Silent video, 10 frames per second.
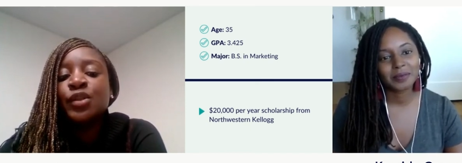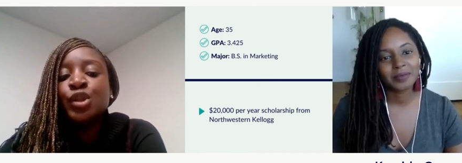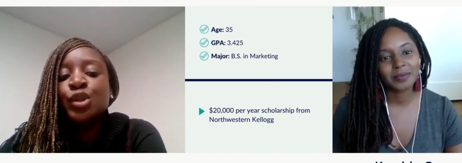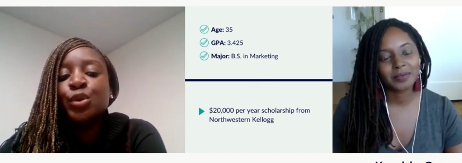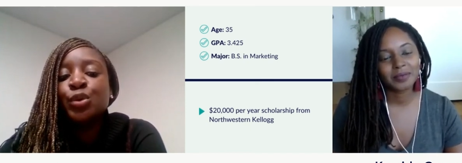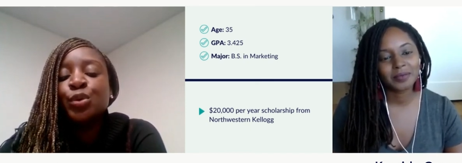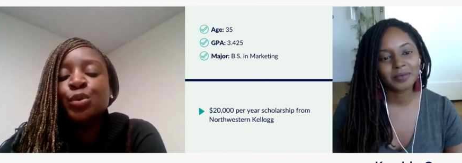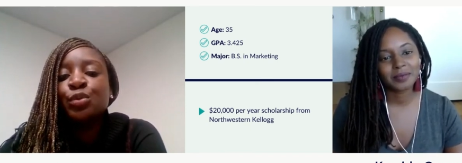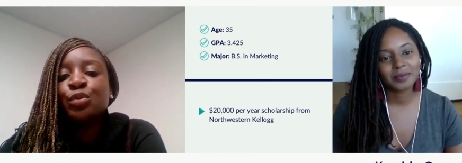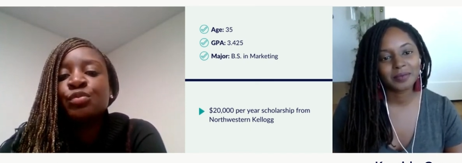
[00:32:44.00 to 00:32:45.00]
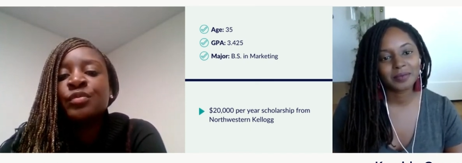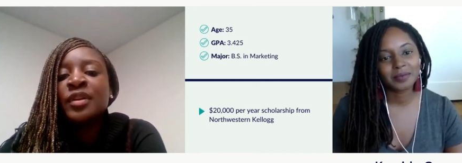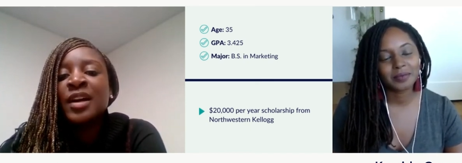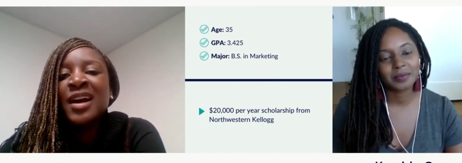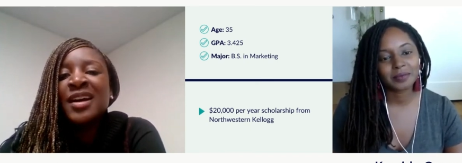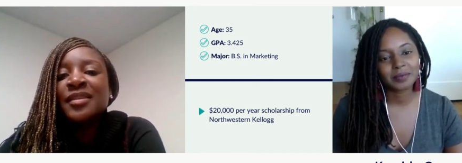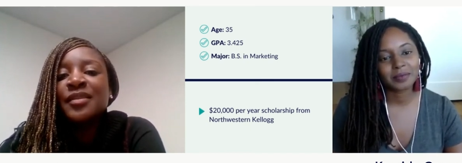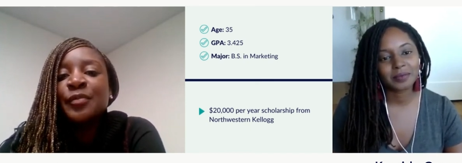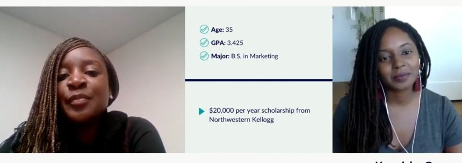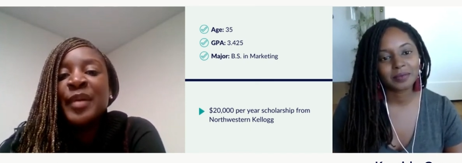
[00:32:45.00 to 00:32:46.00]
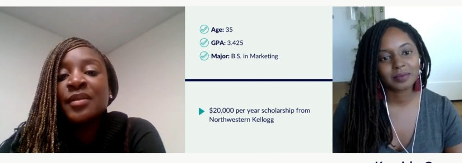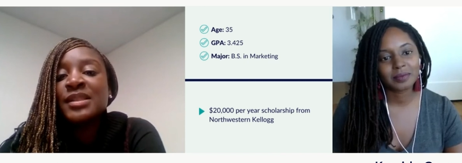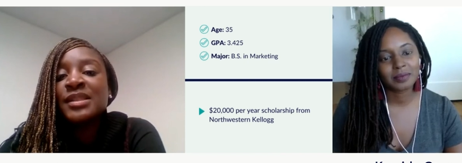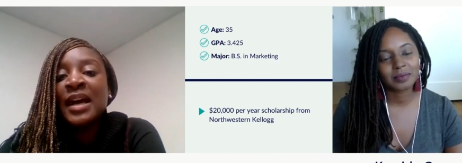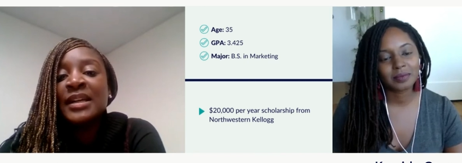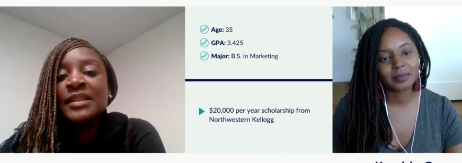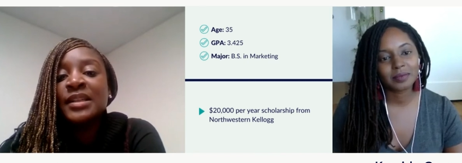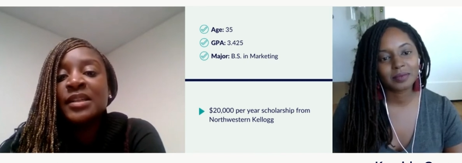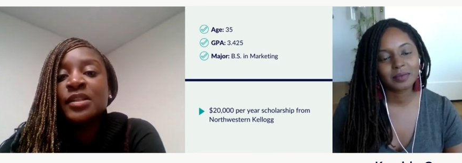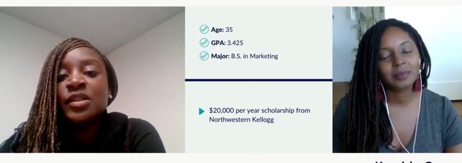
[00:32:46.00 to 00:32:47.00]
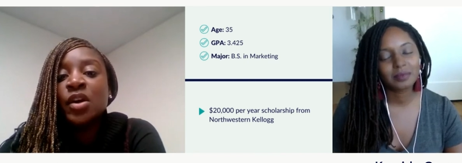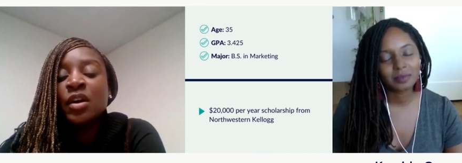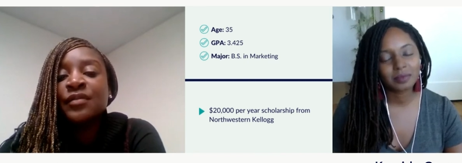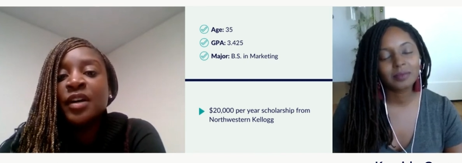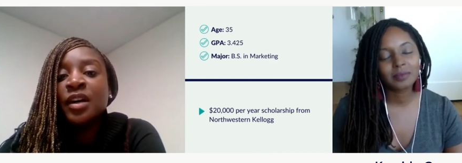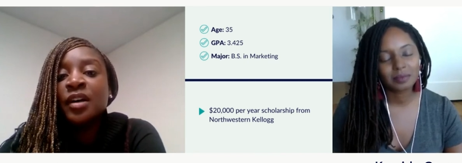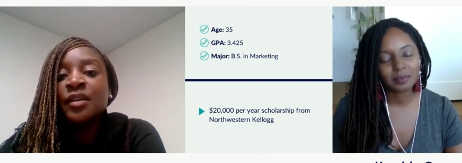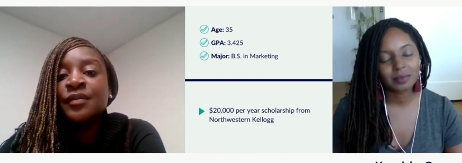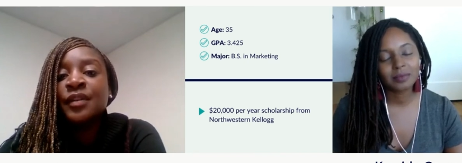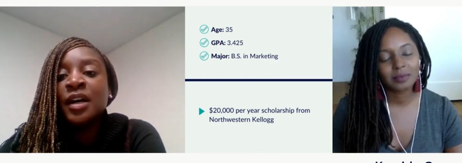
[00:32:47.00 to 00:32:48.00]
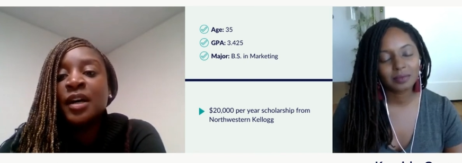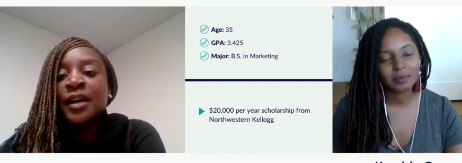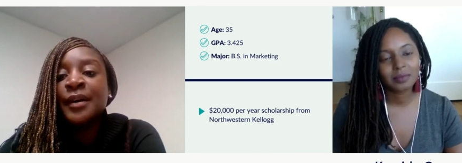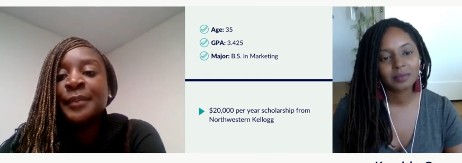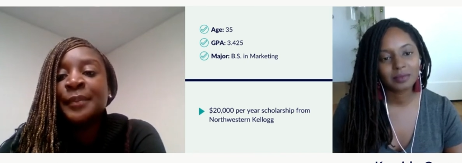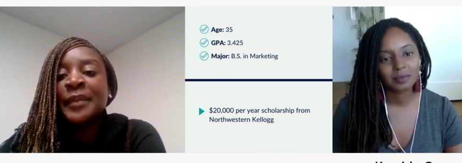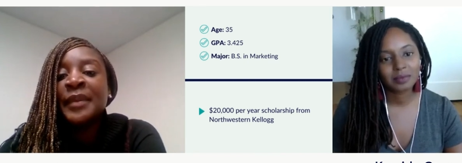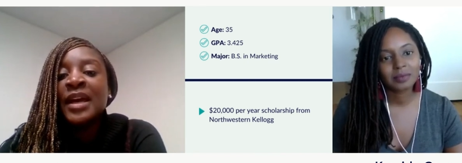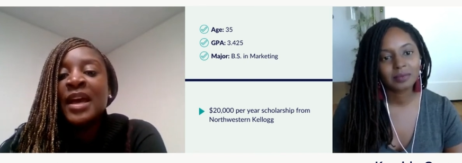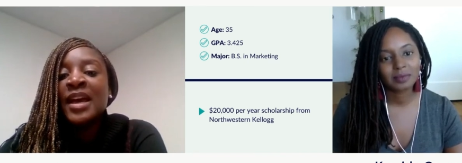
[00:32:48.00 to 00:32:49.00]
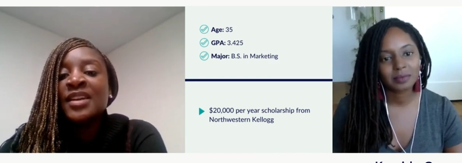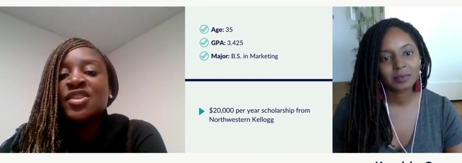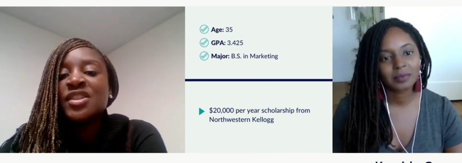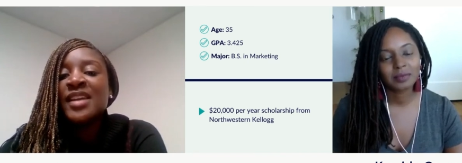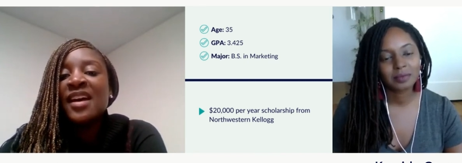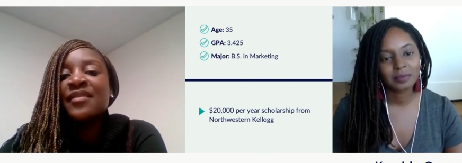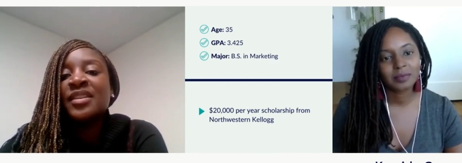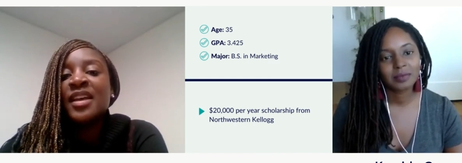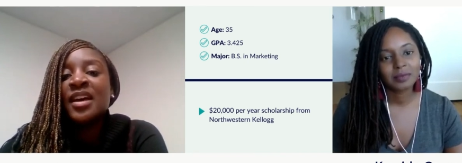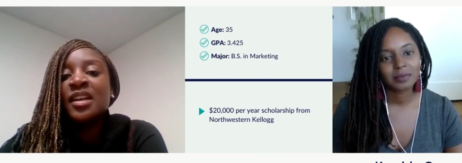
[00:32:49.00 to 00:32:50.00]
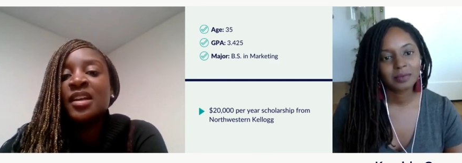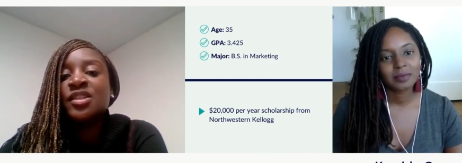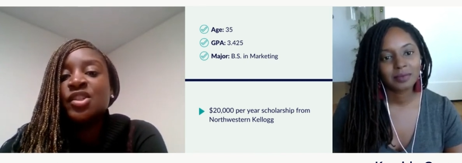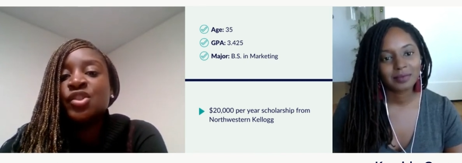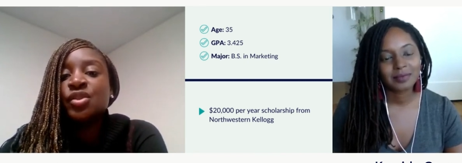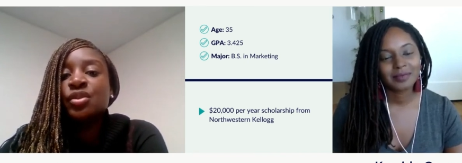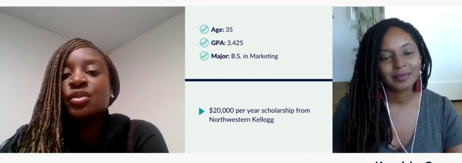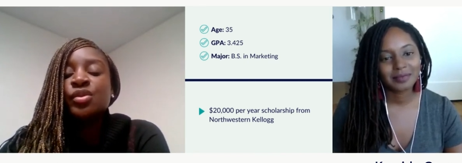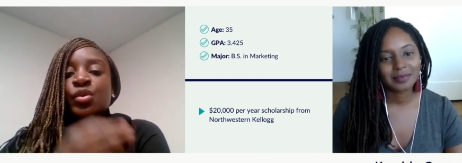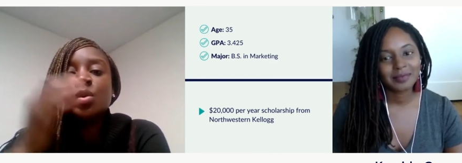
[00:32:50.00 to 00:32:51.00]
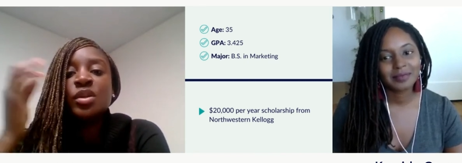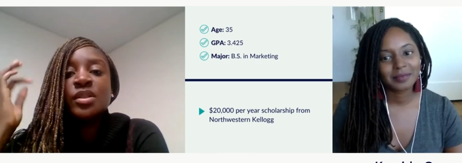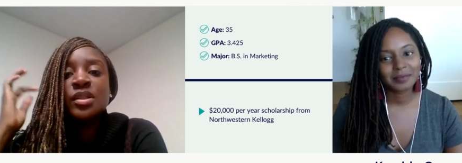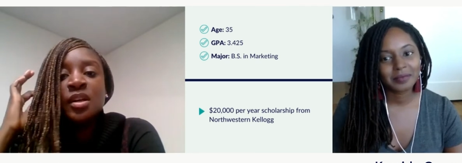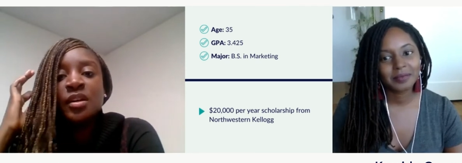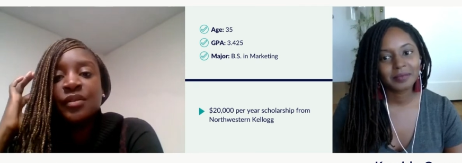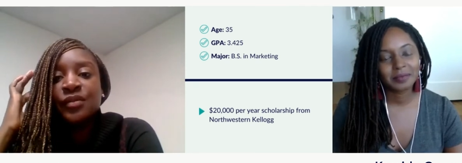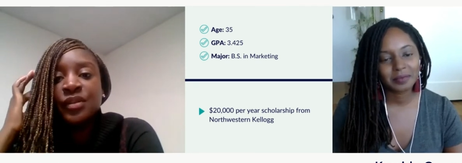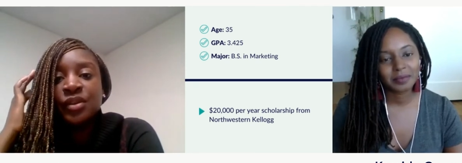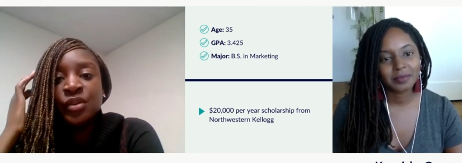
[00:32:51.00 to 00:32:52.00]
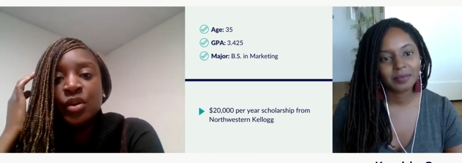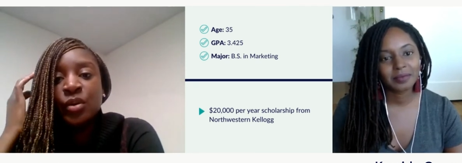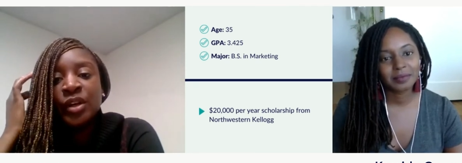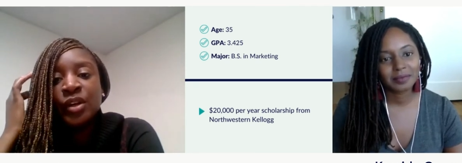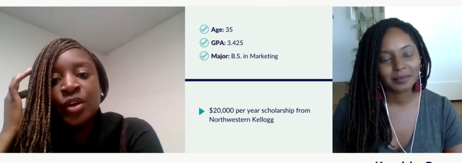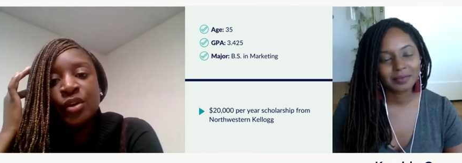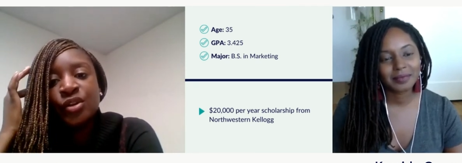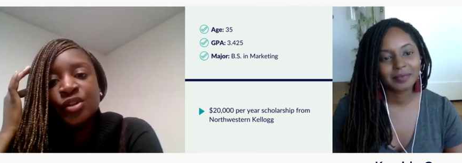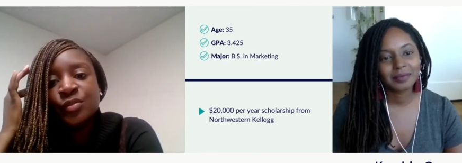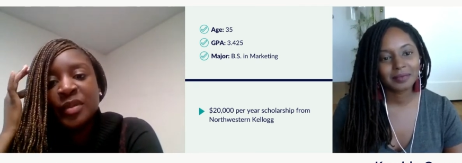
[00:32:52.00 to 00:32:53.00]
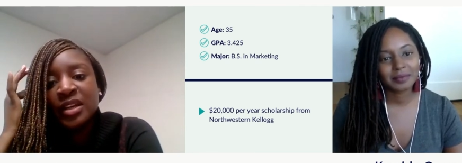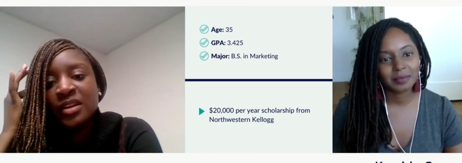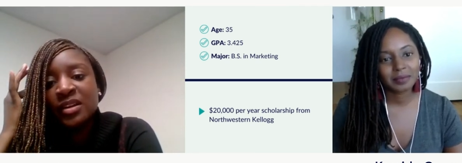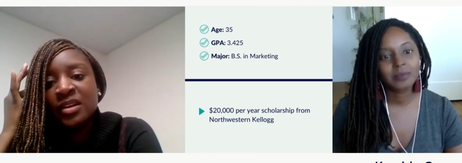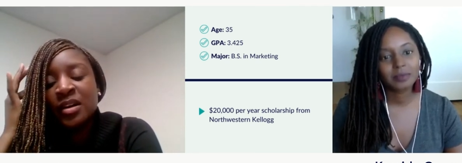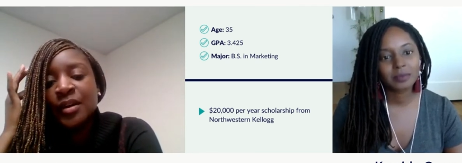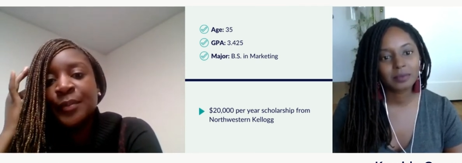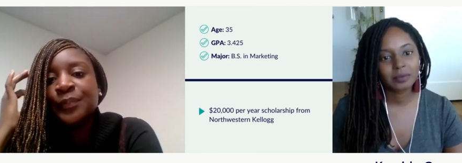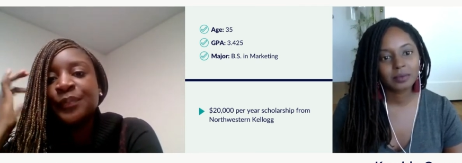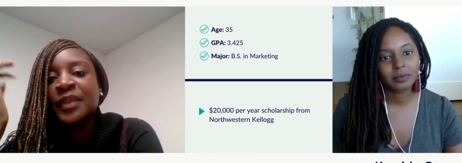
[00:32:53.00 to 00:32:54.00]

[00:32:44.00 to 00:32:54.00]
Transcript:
Speaker 1: to kind of bounce ideas off of, um, and just having that additional source of, you know, encouragement um,